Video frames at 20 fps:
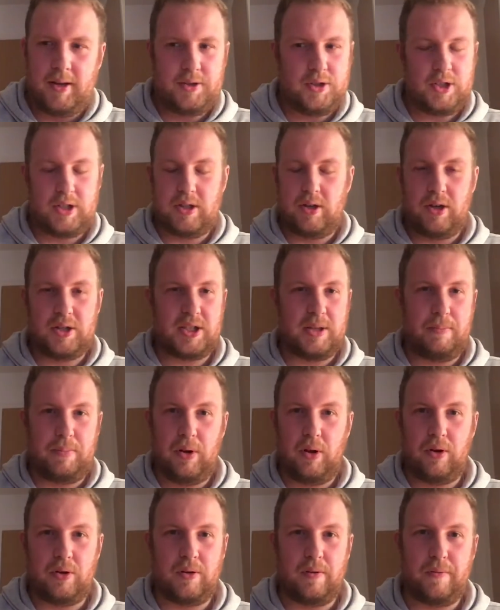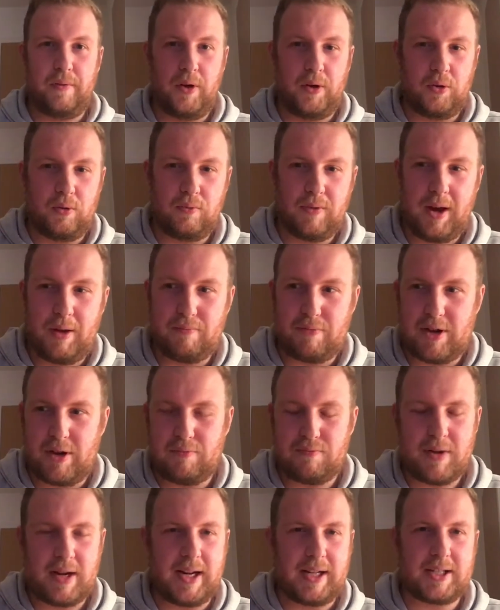just lost the plot on the final round with a
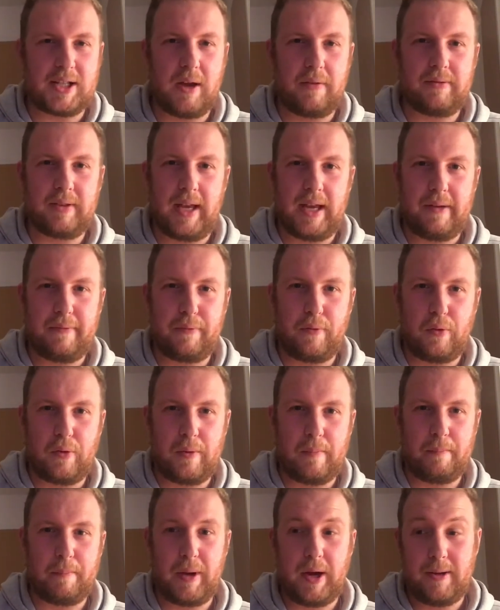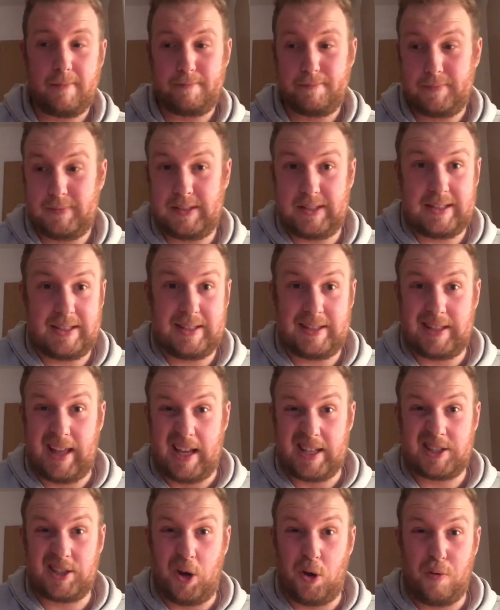really tough day for him. But
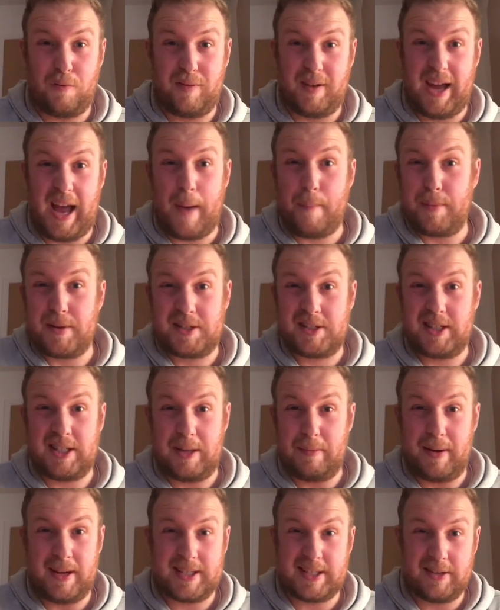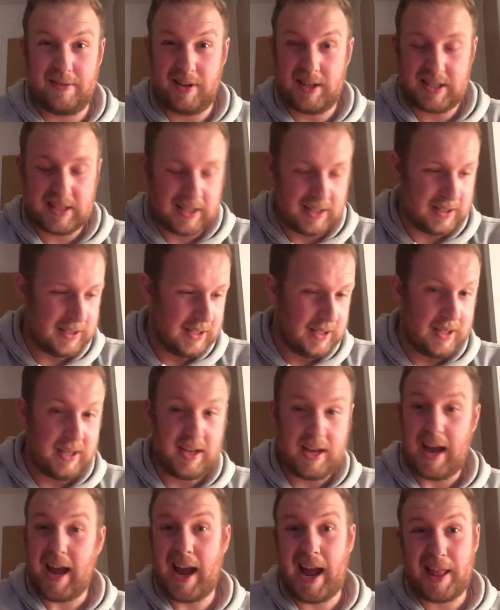that's golf. It happens to the best of us.
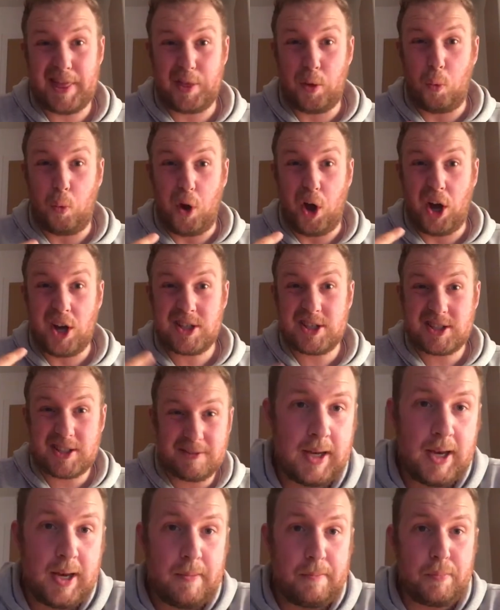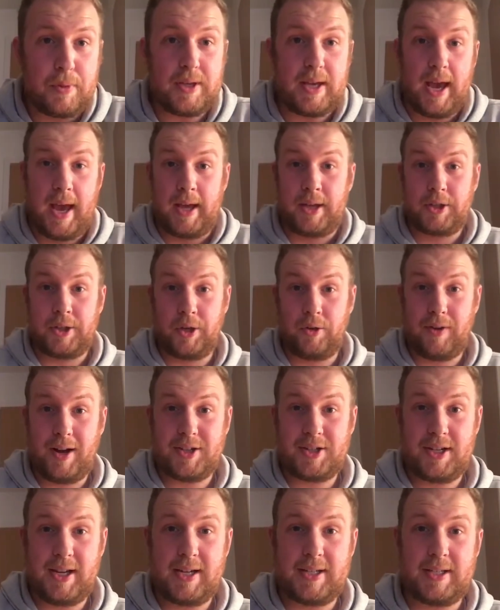And the worst. But yeah,
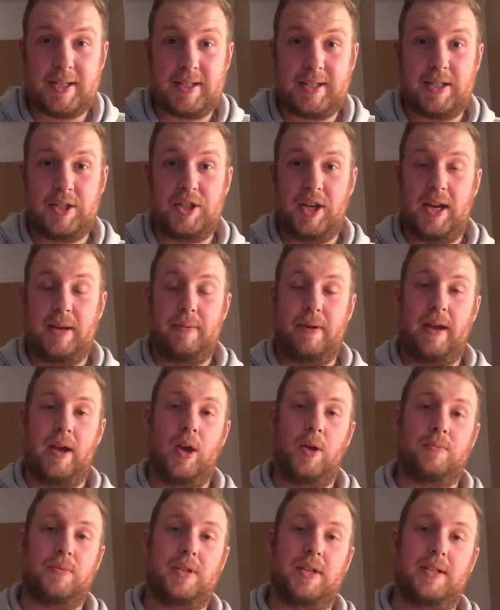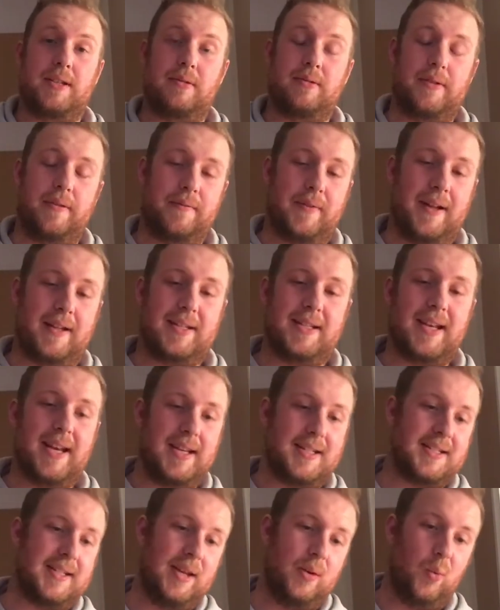congratulations to JB Holmes, because it was a
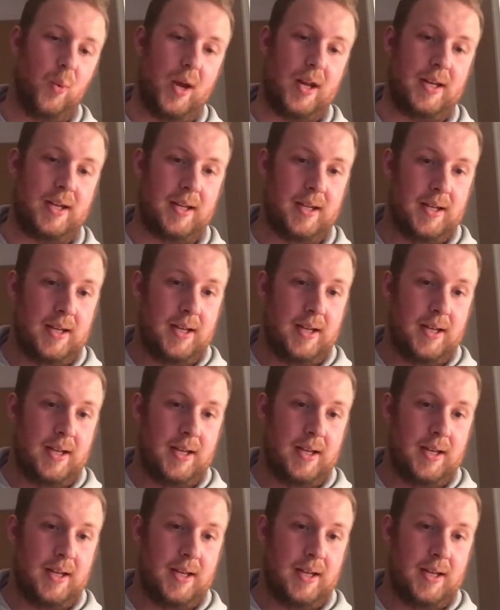fantastic win